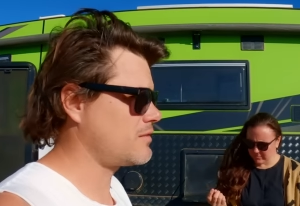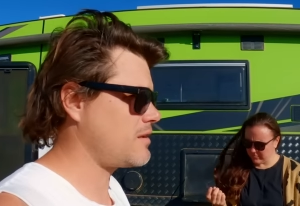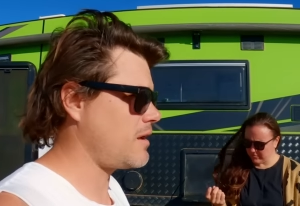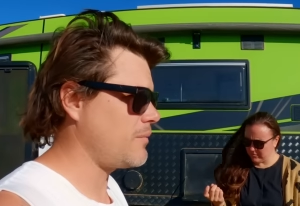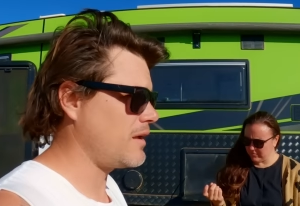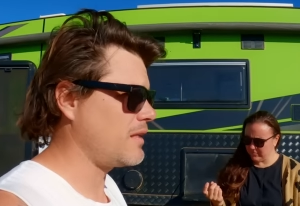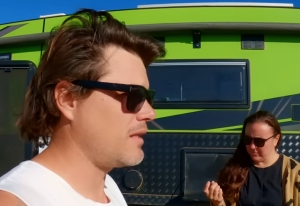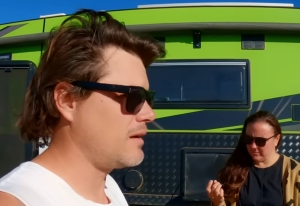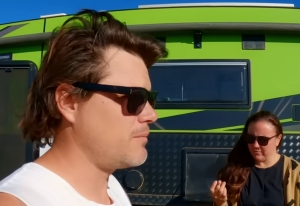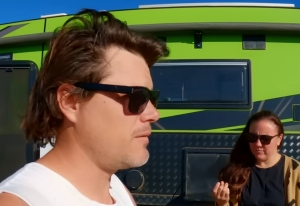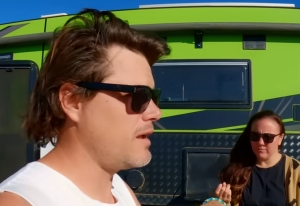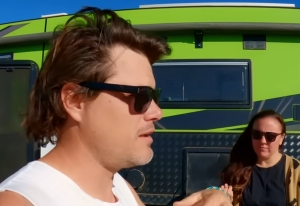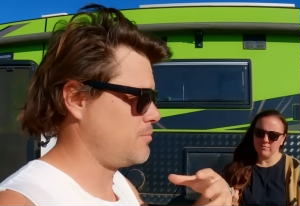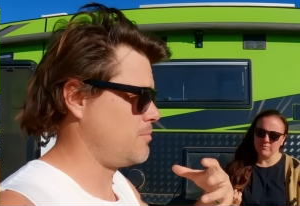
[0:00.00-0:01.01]
Speaker 1: something that
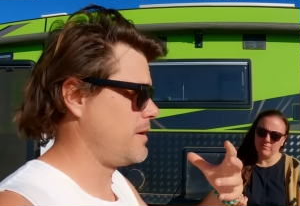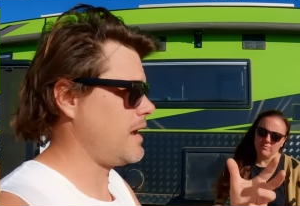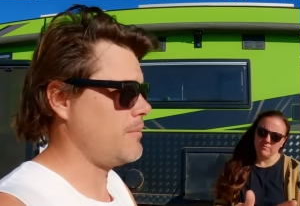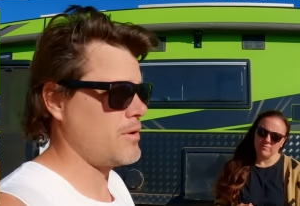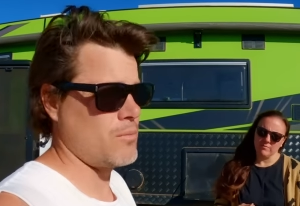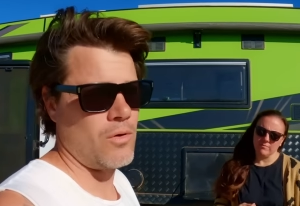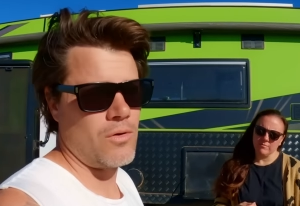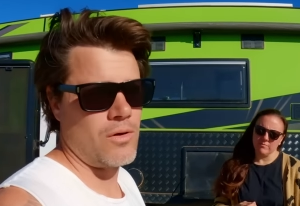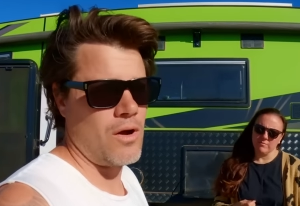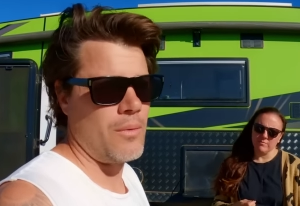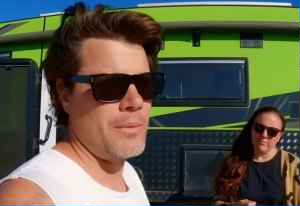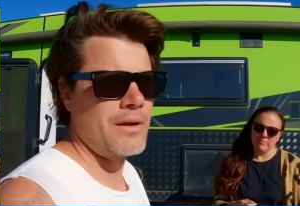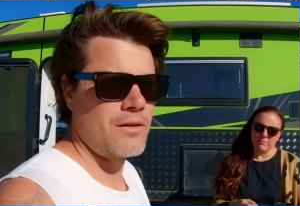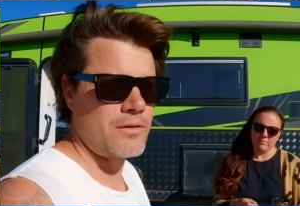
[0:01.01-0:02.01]
is becoming more
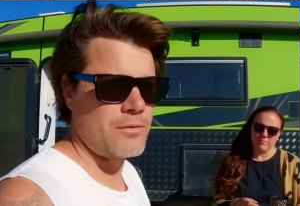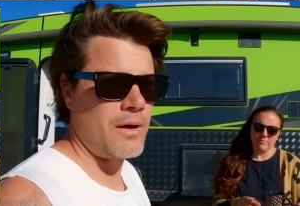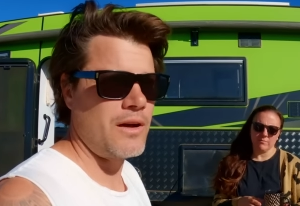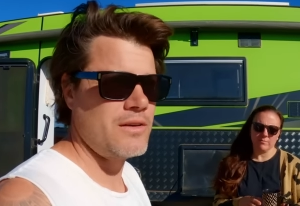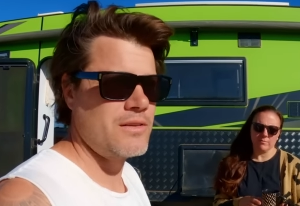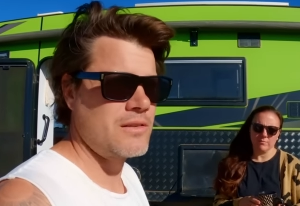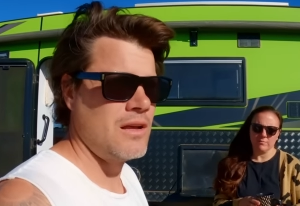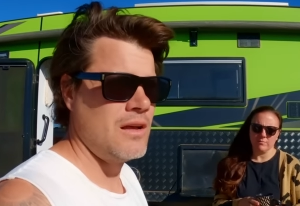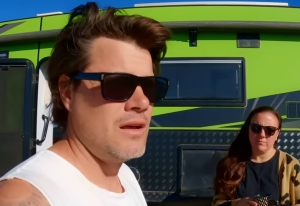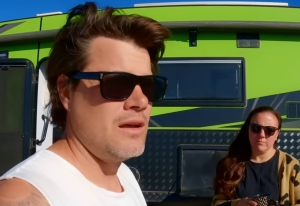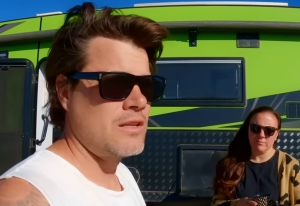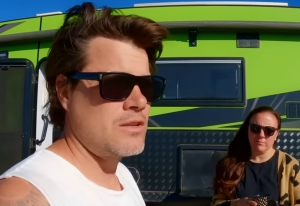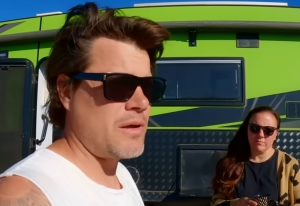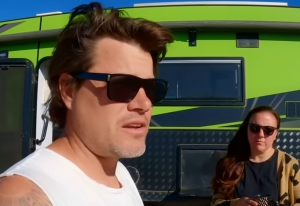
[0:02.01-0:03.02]
common, I suppose,
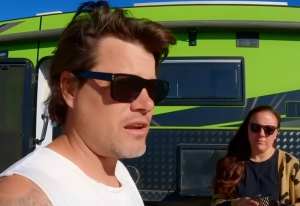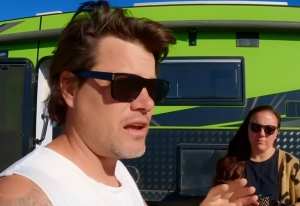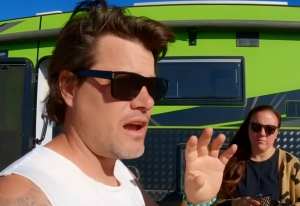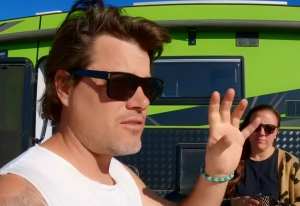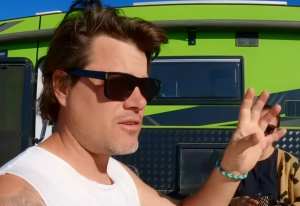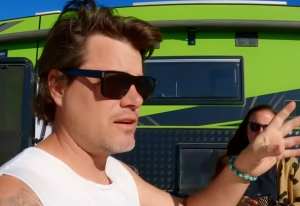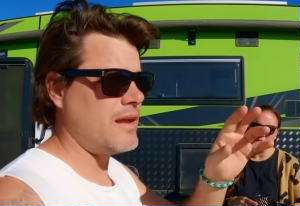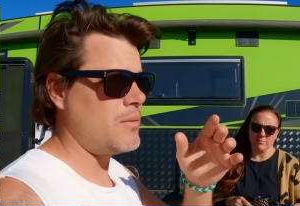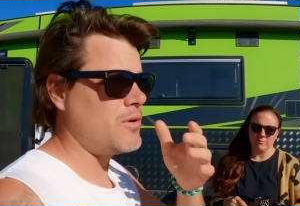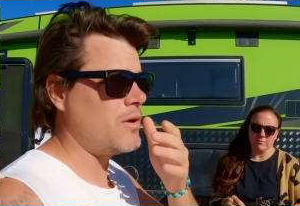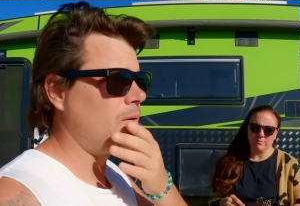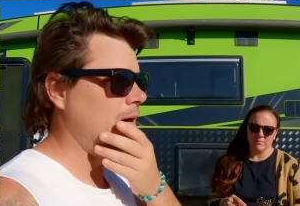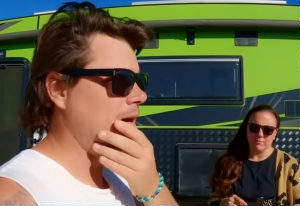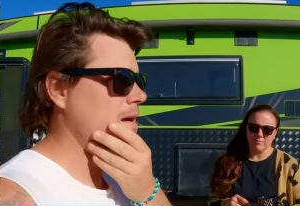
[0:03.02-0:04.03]
especially over in
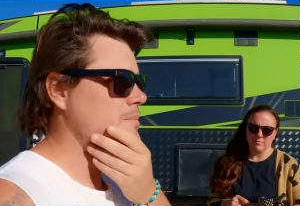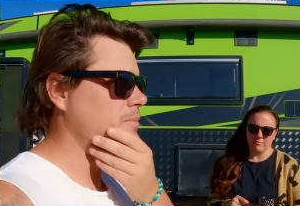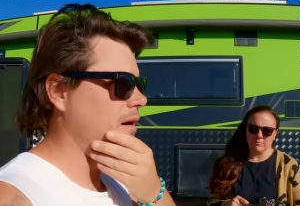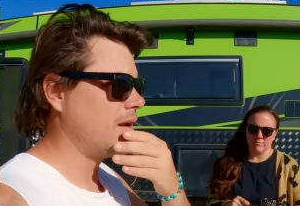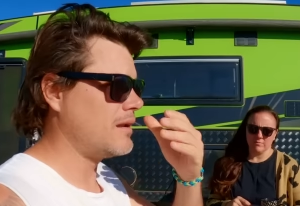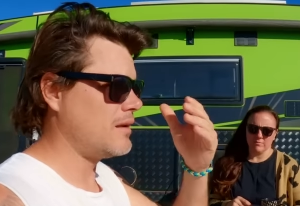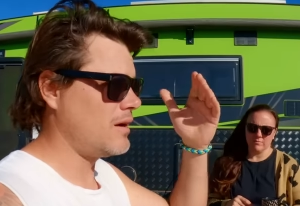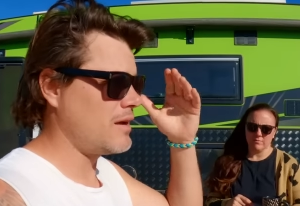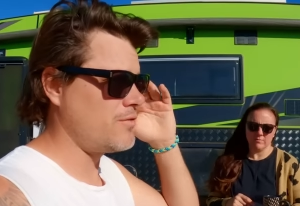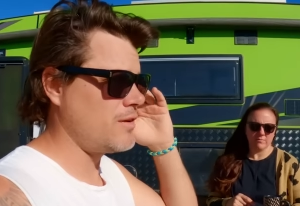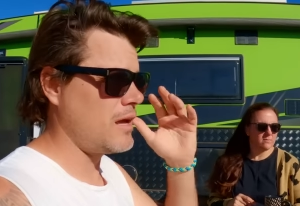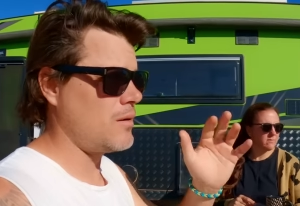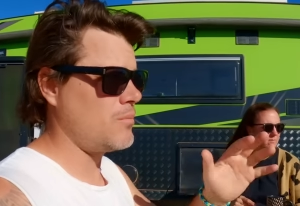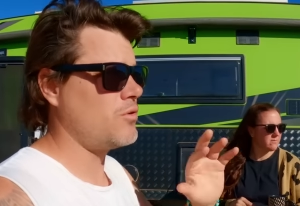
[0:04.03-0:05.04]
WA. But like, if
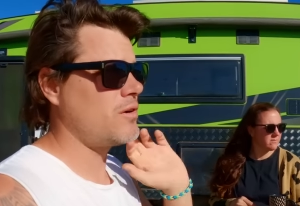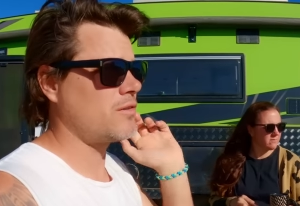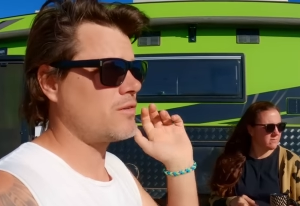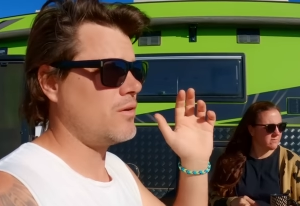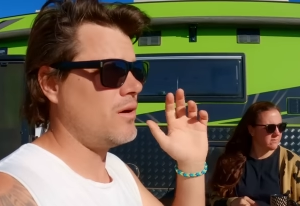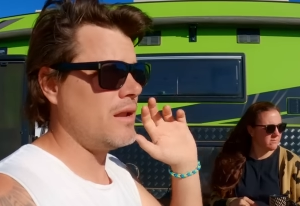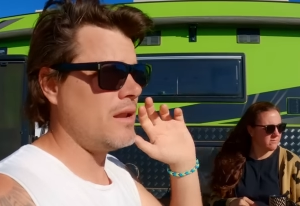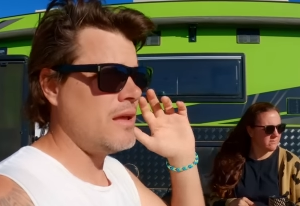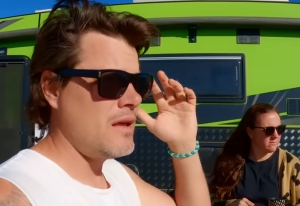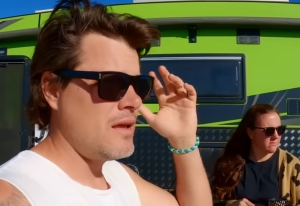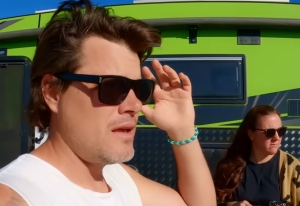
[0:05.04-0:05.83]
you're going to book a site,